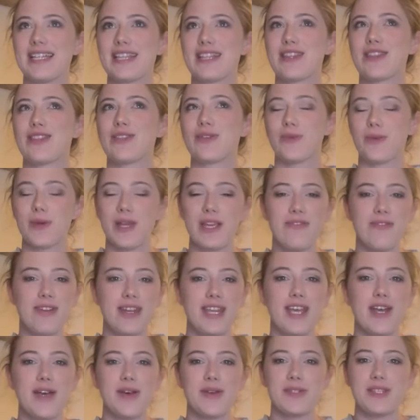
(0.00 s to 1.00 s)
3
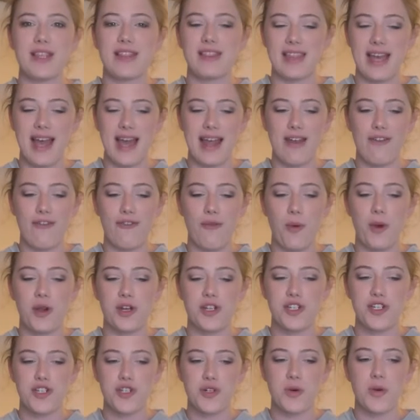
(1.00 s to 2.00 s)
videos that for
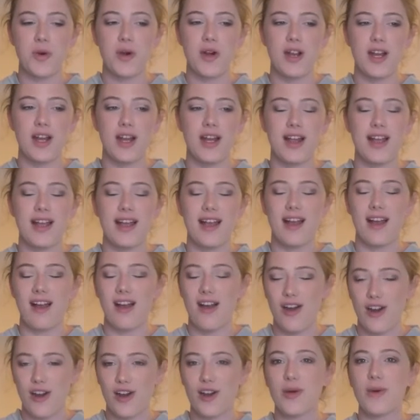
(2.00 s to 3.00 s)
sure
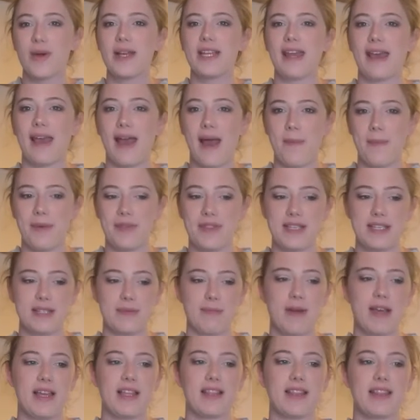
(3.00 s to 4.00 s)
are going to happen this
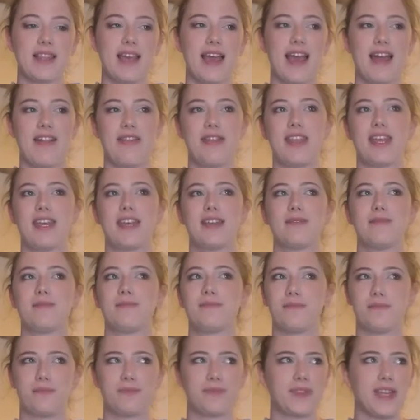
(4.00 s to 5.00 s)
month, and then
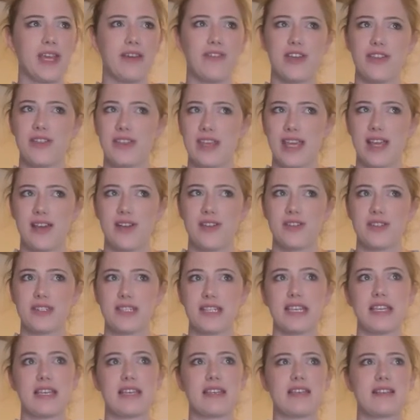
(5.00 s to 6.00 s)
everything else
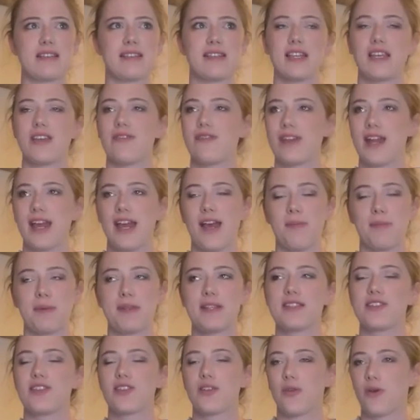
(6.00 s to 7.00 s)
is, if it
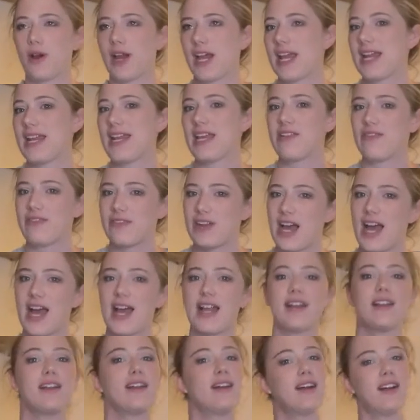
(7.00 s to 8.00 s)
happens, great. If not,
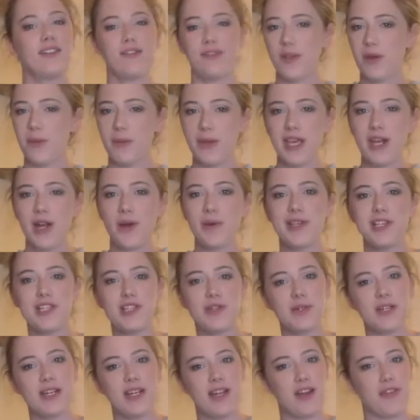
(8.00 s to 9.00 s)
then we can always
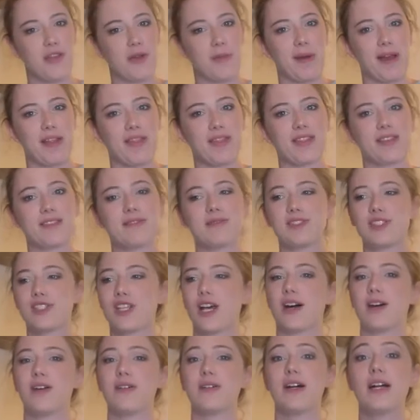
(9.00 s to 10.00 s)
do it another month.
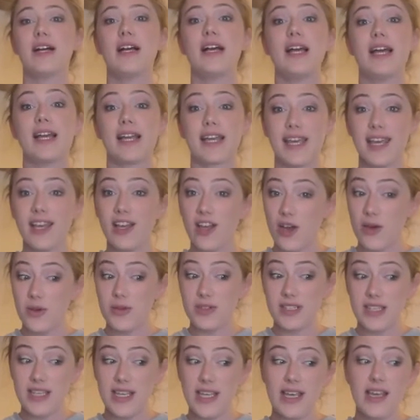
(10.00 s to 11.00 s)
So get
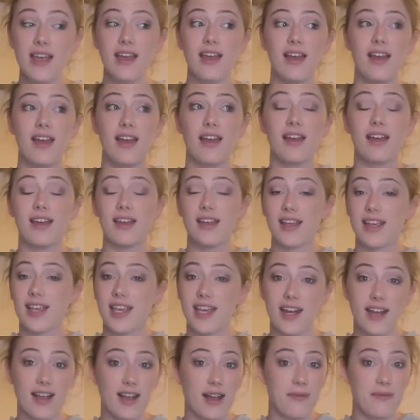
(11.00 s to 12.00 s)
cozy,
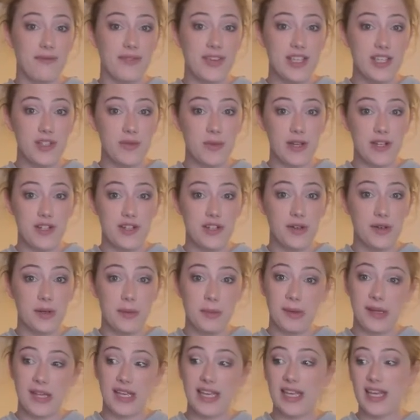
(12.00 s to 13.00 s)
get a comfy sweatshirt or
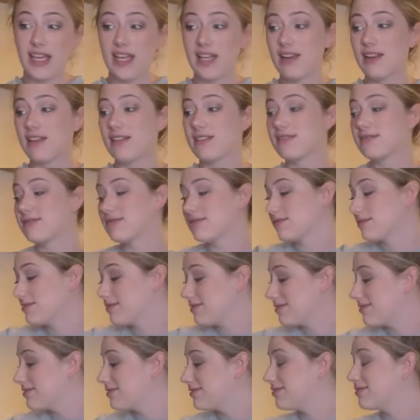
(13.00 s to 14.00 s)
blanket,
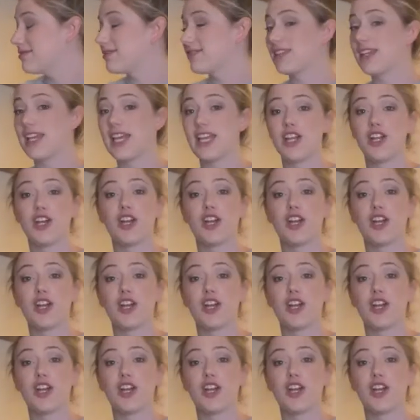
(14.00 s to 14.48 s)
get your